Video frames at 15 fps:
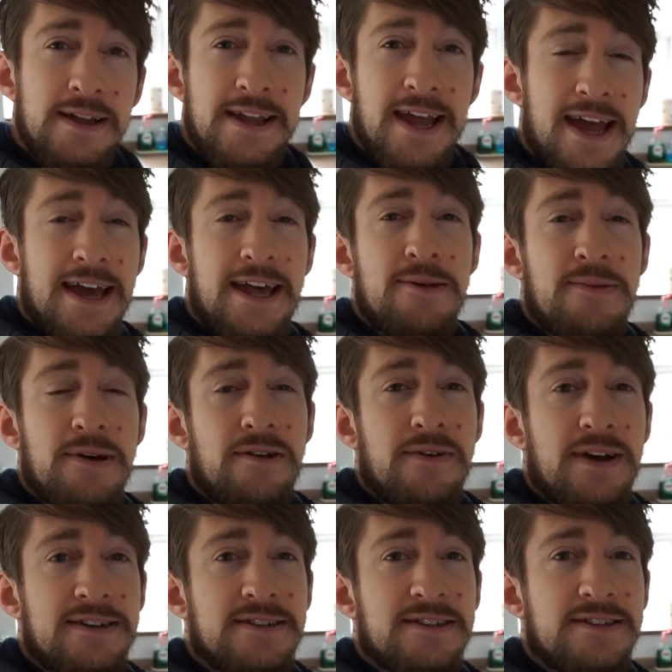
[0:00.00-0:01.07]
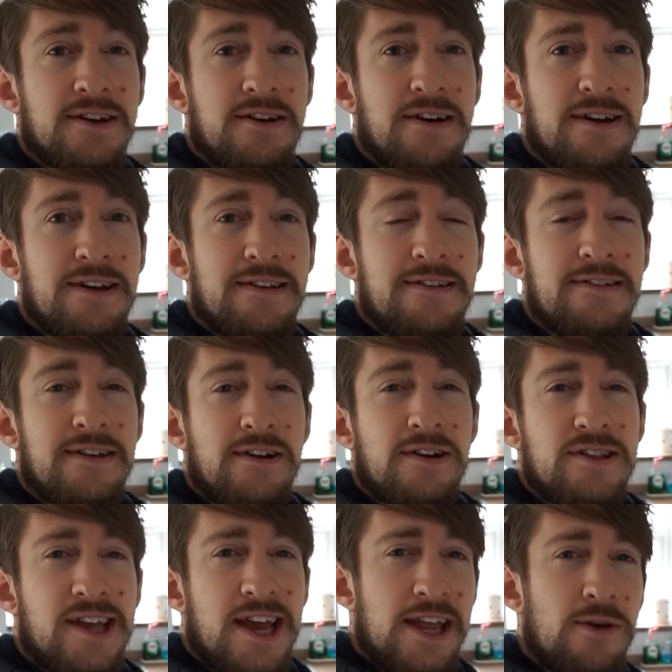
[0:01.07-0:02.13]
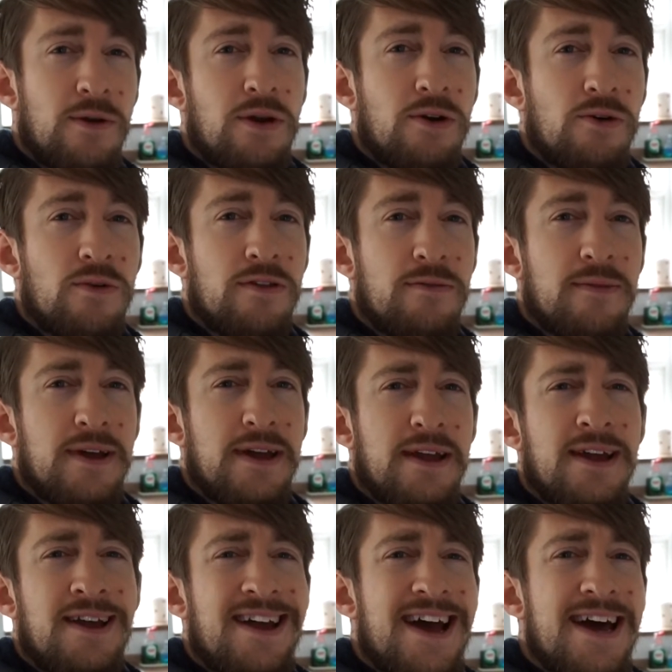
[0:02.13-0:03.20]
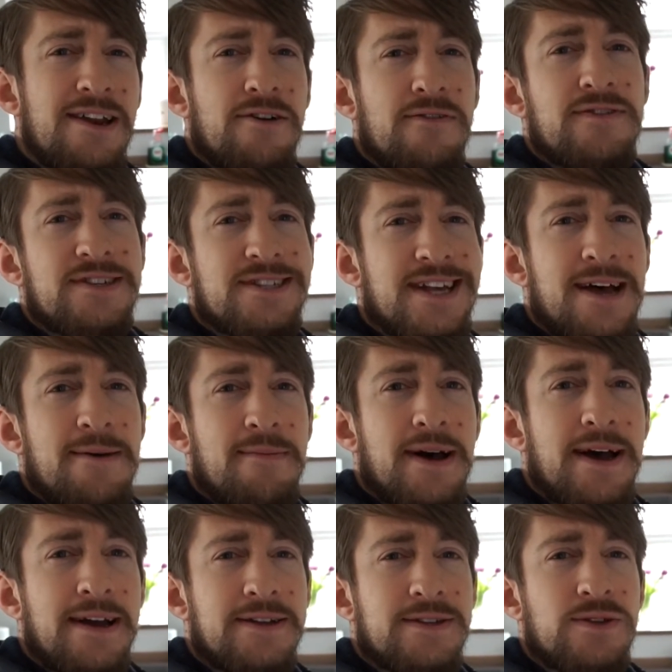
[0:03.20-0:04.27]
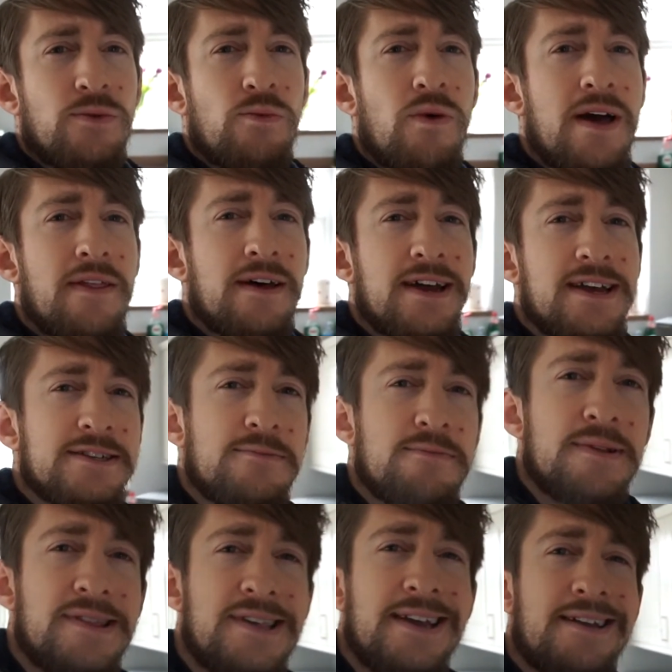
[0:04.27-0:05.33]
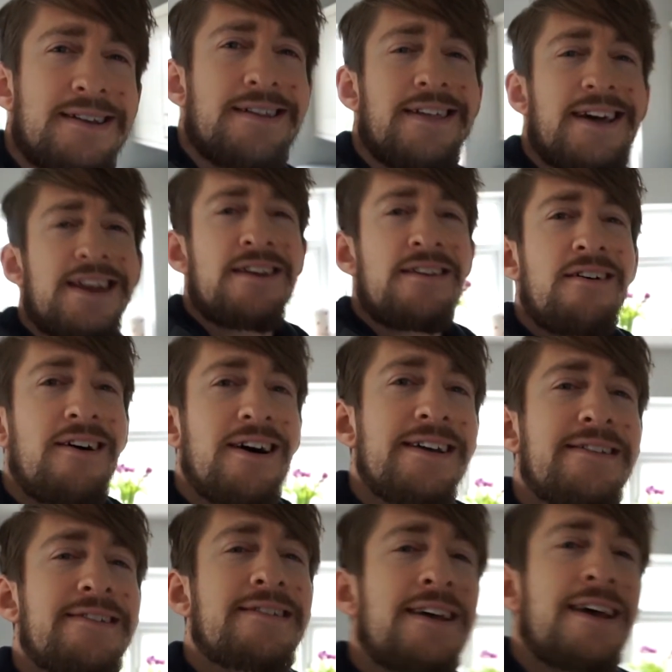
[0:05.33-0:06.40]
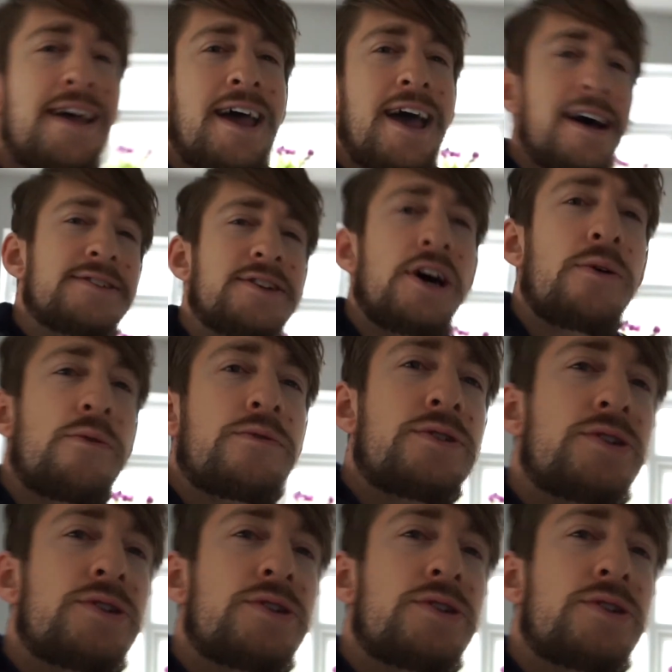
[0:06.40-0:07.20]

get in a bit of exercise. I'm gonna take you along with me, heading off to Sandbanks. The weather isn't particularly that nice. As I will